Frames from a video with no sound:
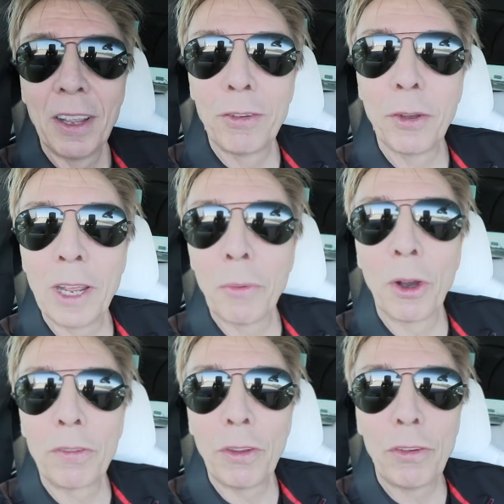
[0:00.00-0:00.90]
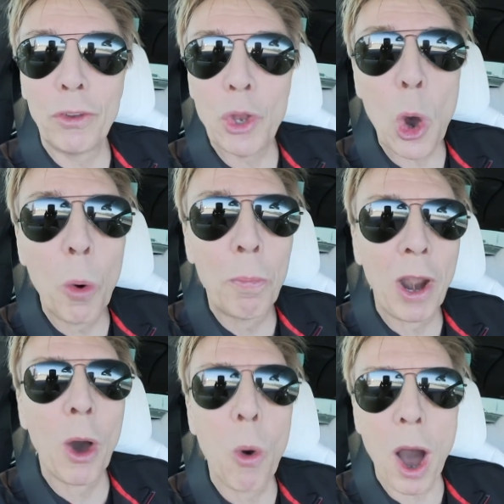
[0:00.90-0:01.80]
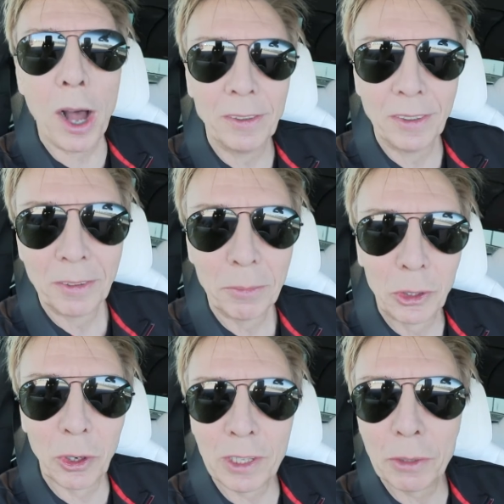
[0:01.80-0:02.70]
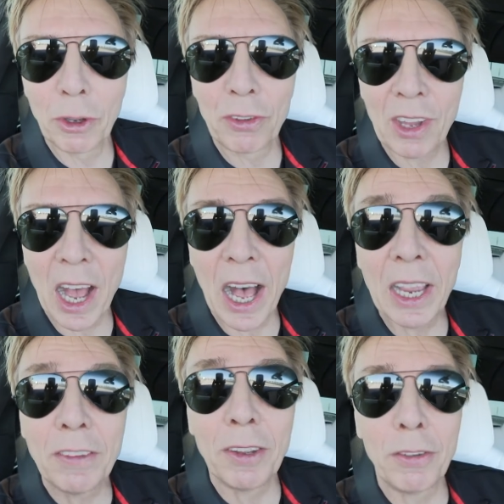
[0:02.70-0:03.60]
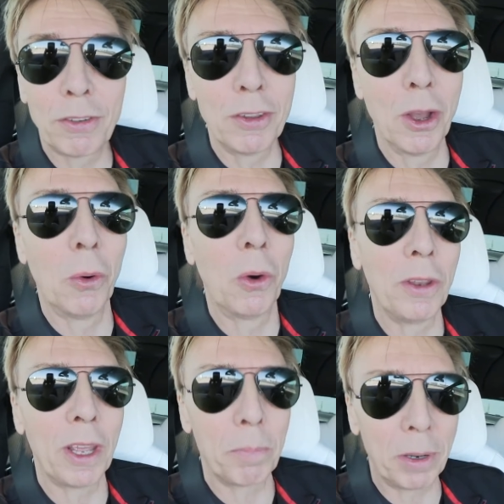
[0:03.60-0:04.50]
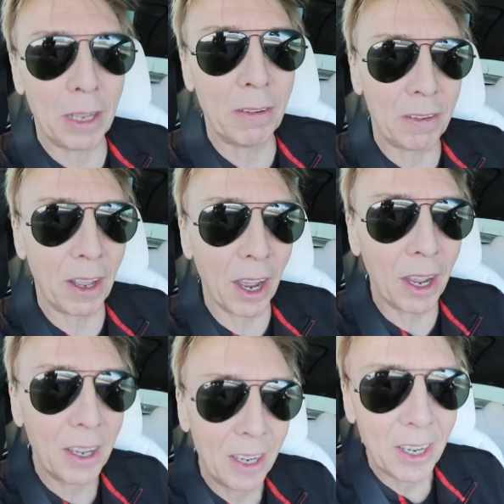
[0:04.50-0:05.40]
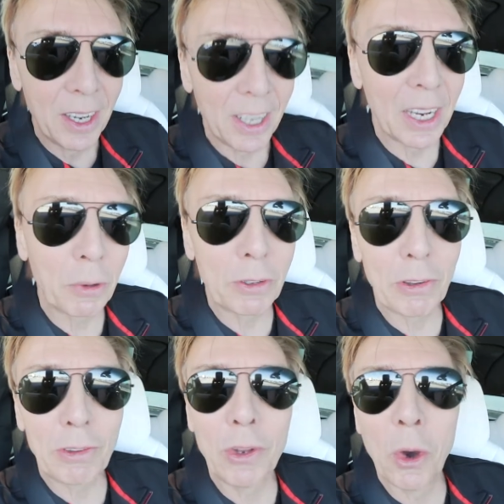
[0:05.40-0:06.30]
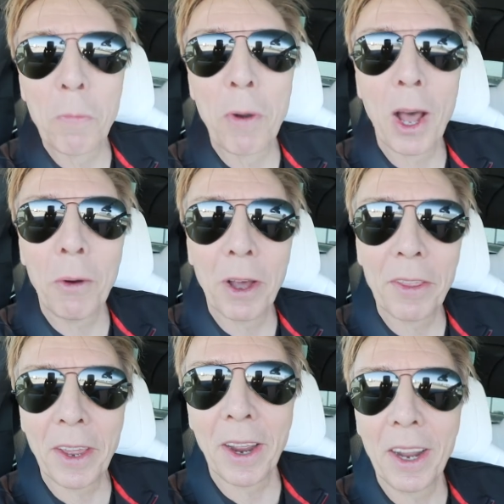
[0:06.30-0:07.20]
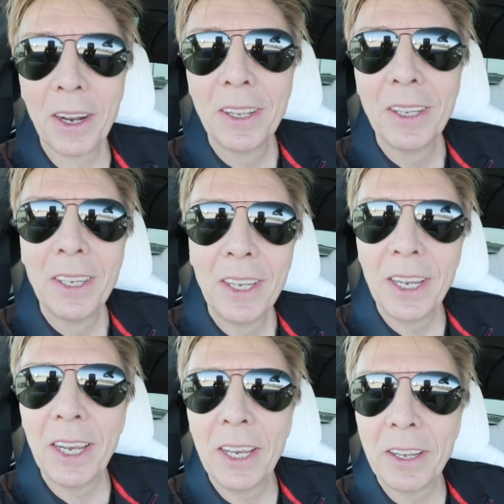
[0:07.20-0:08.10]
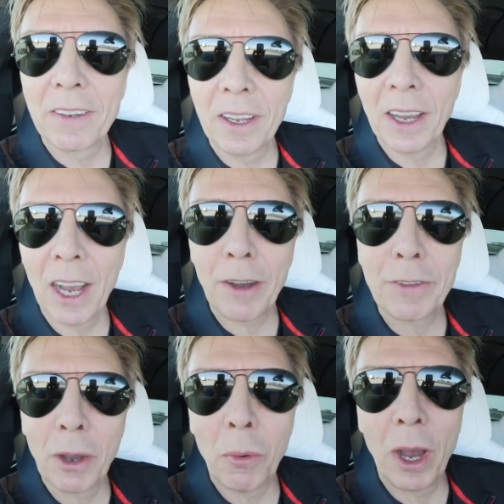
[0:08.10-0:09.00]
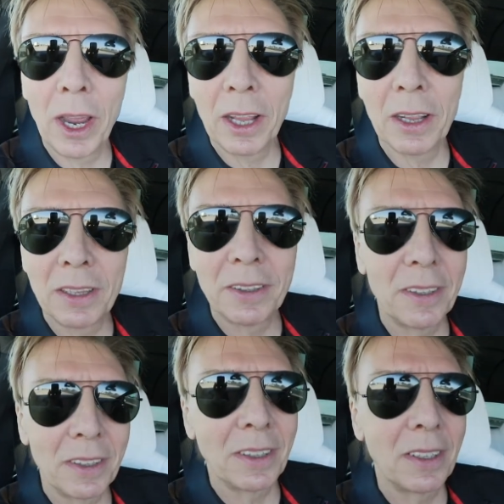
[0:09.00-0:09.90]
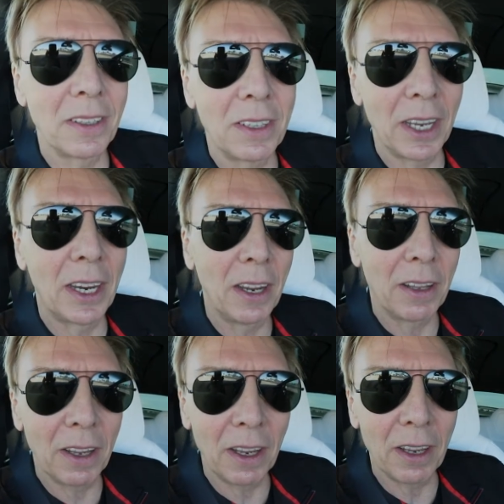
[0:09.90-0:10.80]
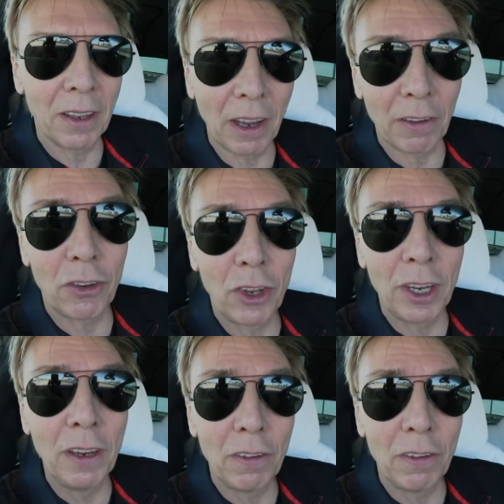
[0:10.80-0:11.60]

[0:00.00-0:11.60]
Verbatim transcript: So there was a snow plower because there was ice and snow on that pass there. There was a snow plower there, and uh, after a while, they, they, they st he